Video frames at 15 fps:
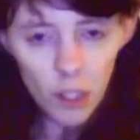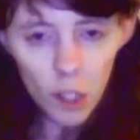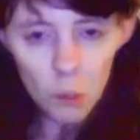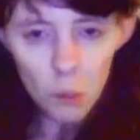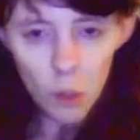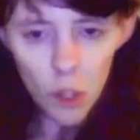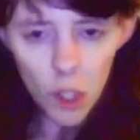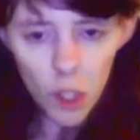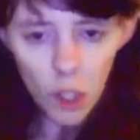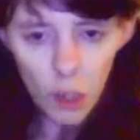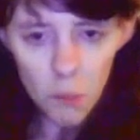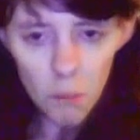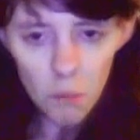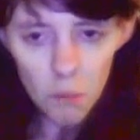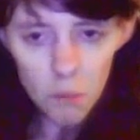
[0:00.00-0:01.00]
Delroy
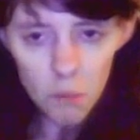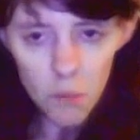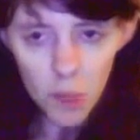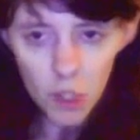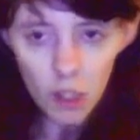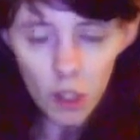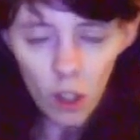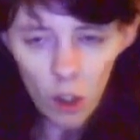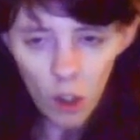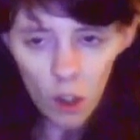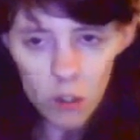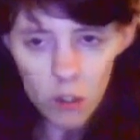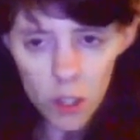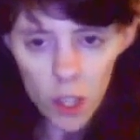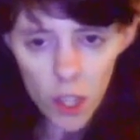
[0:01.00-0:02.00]
again,
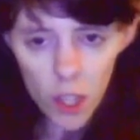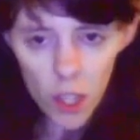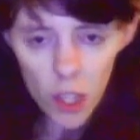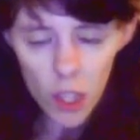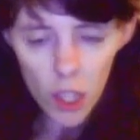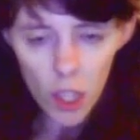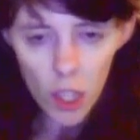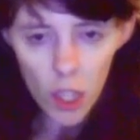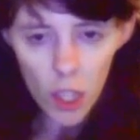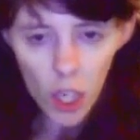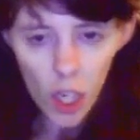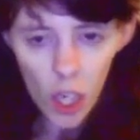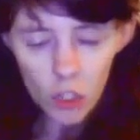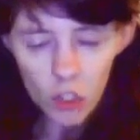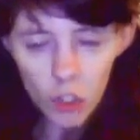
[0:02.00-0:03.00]
because
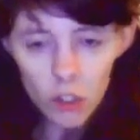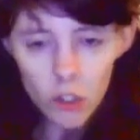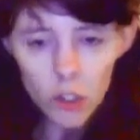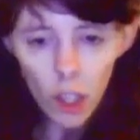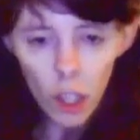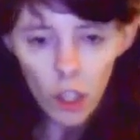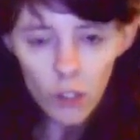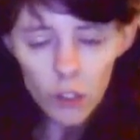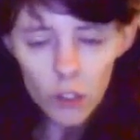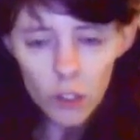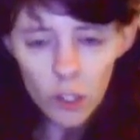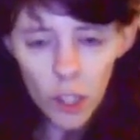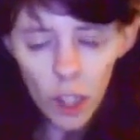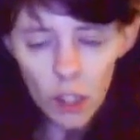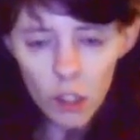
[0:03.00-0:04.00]
John Sullivan
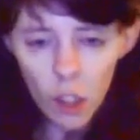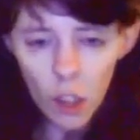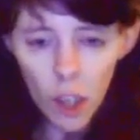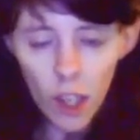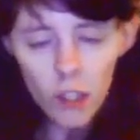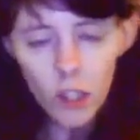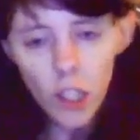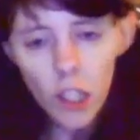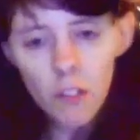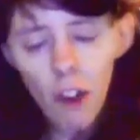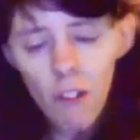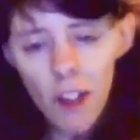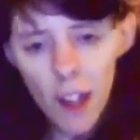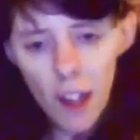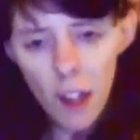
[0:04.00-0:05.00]
has now died. He
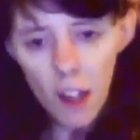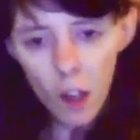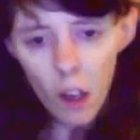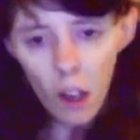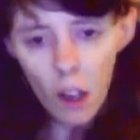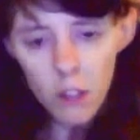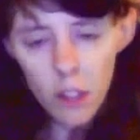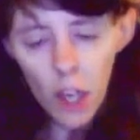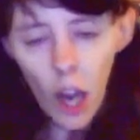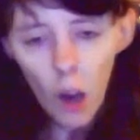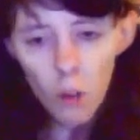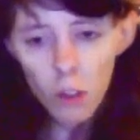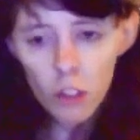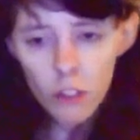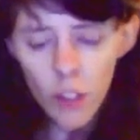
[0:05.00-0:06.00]
wrote the
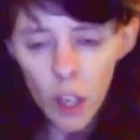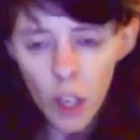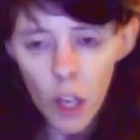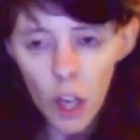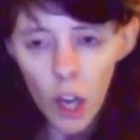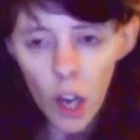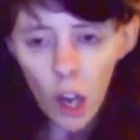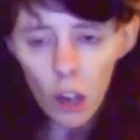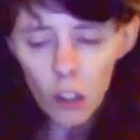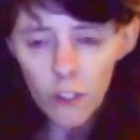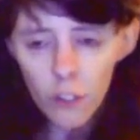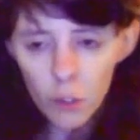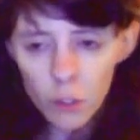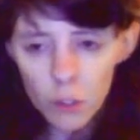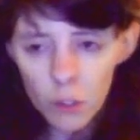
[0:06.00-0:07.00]
whole of Only
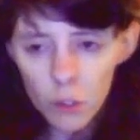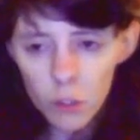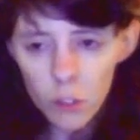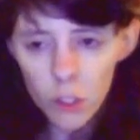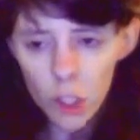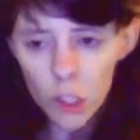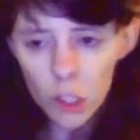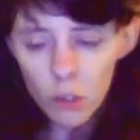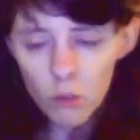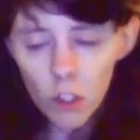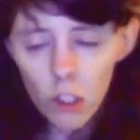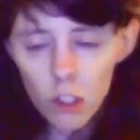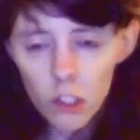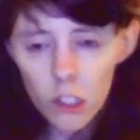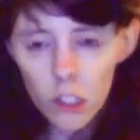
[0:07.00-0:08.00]
Fools and Horses,
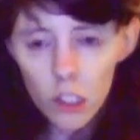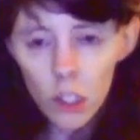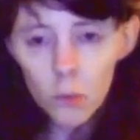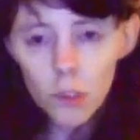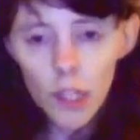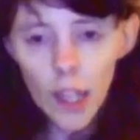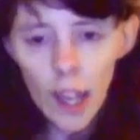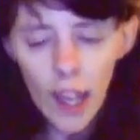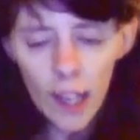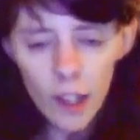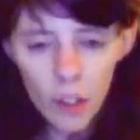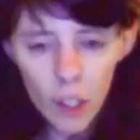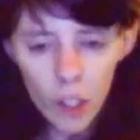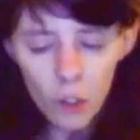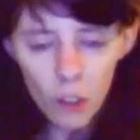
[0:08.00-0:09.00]
Rock and Chips,
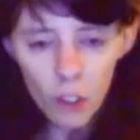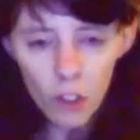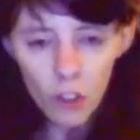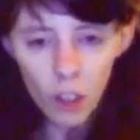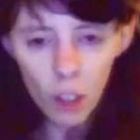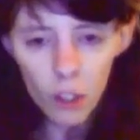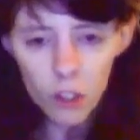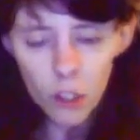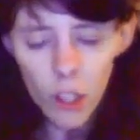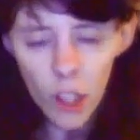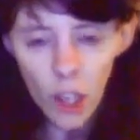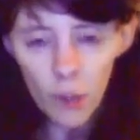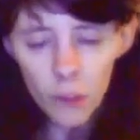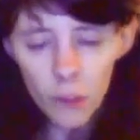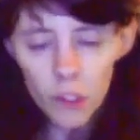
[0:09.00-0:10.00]
and Green Green Grass,
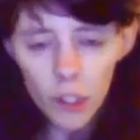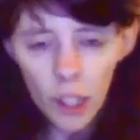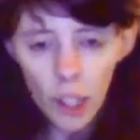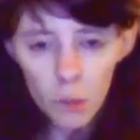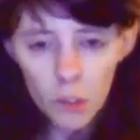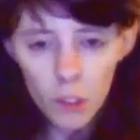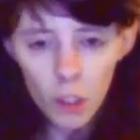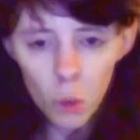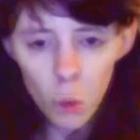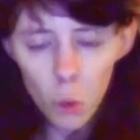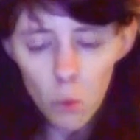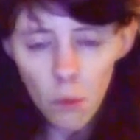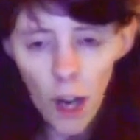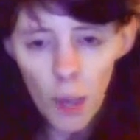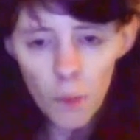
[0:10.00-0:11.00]
every single episode,
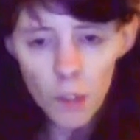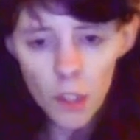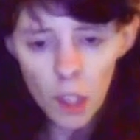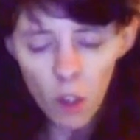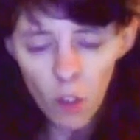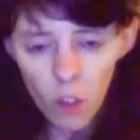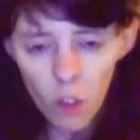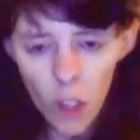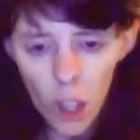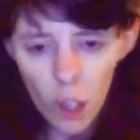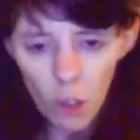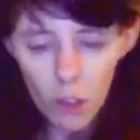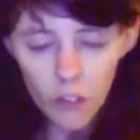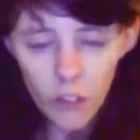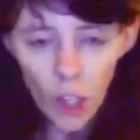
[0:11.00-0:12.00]
all by himself,
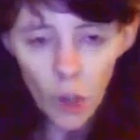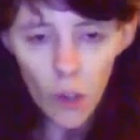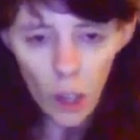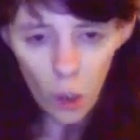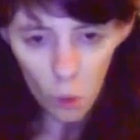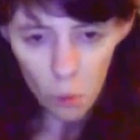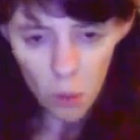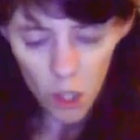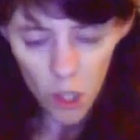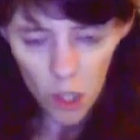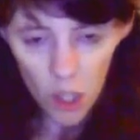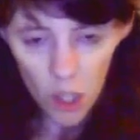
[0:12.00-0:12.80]
with no help.